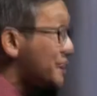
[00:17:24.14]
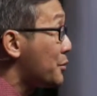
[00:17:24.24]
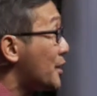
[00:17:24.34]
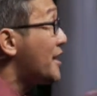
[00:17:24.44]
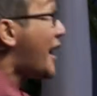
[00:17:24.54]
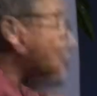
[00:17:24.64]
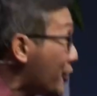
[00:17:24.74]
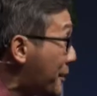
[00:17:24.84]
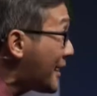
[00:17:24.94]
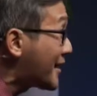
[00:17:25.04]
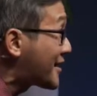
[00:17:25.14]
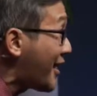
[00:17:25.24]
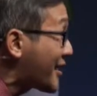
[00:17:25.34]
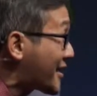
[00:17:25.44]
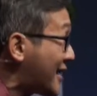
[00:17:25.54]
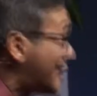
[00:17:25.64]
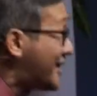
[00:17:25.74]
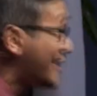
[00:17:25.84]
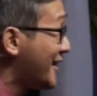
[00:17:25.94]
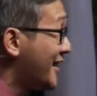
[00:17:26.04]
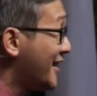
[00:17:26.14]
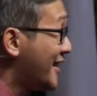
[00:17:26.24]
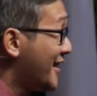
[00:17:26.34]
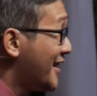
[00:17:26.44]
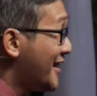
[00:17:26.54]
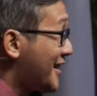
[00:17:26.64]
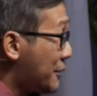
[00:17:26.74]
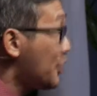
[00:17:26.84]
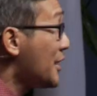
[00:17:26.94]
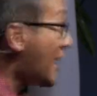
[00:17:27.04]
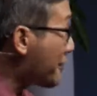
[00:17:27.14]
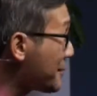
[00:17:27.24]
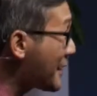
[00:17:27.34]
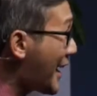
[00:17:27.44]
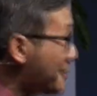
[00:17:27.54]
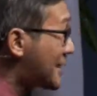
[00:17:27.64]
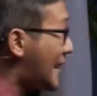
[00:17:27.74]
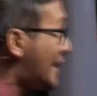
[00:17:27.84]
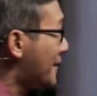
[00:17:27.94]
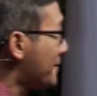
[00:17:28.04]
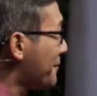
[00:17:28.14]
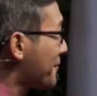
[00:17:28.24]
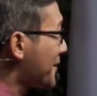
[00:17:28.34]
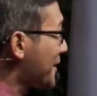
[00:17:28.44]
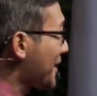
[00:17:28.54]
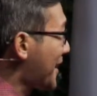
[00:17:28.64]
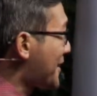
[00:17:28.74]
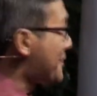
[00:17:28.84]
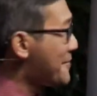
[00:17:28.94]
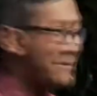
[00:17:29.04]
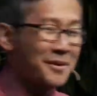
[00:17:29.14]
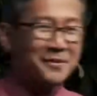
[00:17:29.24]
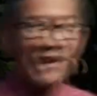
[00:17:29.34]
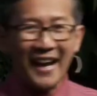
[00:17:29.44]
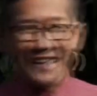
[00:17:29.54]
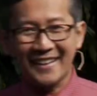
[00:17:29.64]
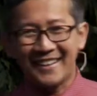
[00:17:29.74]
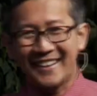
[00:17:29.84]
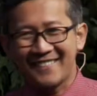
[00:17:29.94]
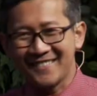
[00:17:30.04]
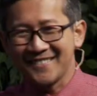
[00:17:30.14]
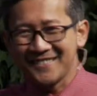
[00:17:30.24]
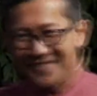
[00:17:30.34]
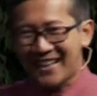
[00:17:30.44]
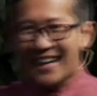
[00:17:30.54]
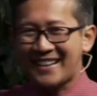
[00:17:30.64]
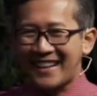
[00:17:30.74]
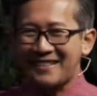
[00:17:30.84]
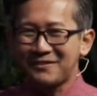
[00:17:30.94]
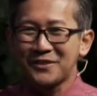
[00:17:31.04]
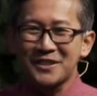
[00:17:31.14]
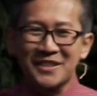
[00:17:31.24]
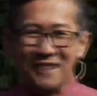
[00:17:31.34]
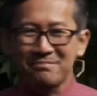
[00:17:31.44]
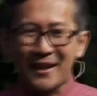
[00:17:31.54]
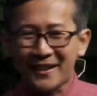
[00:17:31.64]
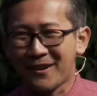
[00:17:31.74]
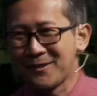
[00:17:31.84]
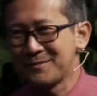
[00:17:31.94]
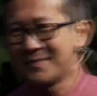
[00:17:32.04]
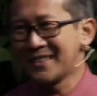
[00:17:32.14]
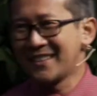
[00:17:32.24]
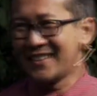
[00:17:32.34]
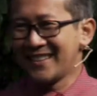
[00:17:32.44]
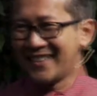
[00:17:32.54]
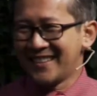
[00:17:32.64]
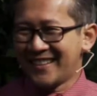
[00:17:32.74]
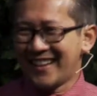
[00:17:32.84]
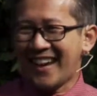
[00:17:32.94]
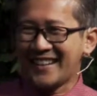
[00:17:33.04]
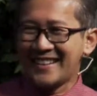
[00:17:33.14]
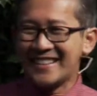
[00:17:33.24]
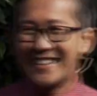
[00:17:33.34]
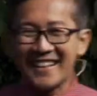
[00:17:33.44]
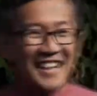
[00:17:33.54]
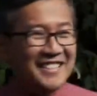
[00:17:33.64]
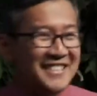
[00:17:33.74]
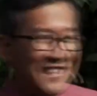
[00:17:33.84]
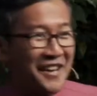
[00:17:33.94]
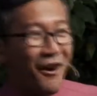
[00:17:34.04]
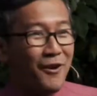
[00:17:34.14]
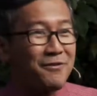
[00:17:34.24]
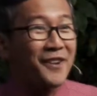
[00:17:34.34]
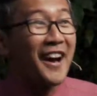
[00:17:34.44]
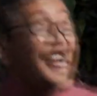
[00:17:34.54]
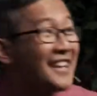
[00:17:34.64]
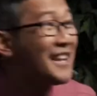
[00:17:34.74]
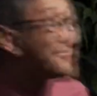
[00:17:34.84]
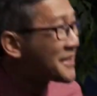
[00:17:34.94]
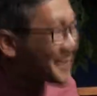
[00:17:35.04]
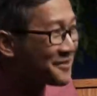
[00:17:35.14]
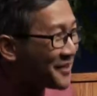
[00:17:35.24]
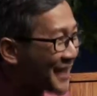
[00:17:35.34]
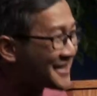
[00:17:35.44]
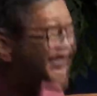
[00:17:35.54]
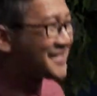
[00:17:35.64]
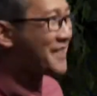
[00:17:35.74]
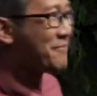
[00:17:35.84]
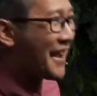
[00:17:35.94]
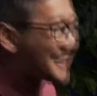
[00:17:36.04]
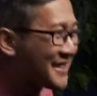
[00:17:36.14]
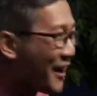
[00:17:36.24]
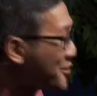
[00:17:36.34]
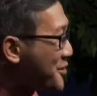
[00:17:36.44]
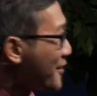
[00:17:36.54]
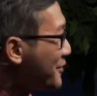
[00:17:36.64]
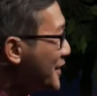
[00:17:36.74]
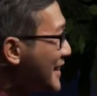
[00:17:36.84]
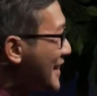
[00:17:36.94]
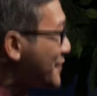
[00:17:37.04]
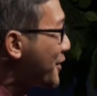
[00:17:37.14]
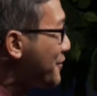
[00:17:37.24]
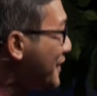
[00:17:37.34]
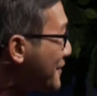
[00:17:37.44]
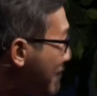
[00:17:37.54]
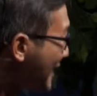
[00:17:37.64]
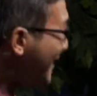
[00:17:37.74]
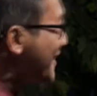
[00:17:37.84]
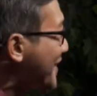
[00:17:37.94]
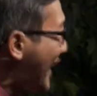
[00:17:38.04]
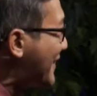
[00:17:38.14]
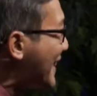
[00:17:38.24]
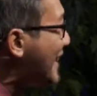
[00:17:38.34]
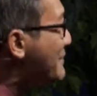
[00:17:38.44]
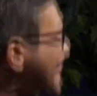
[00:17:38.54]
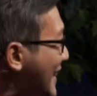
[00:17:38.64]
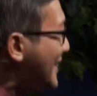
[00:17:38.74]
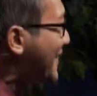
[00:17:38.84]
will never be exhausted, that will never be empty. I remember we had we had a food shop back home and they, they offer unlimited rice. Just imagine how joyful it is for Filipinos to have unlimited